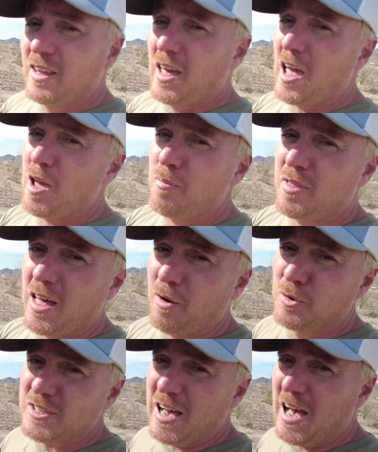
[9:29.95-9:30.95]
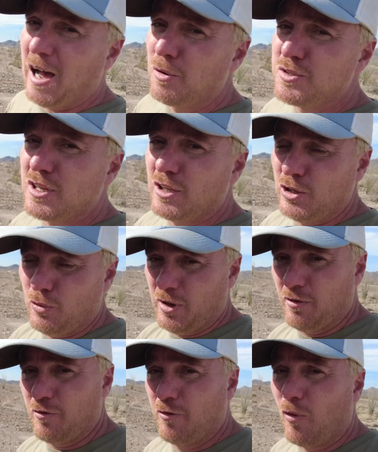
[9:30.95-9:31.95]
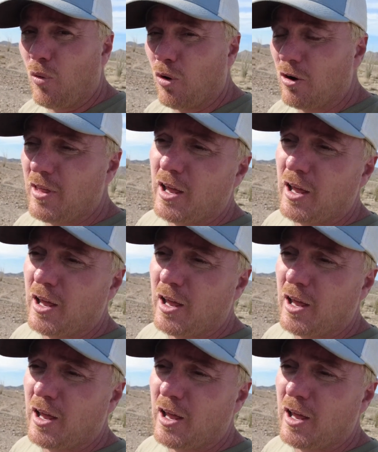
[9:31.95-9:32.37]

came that was a housing unit for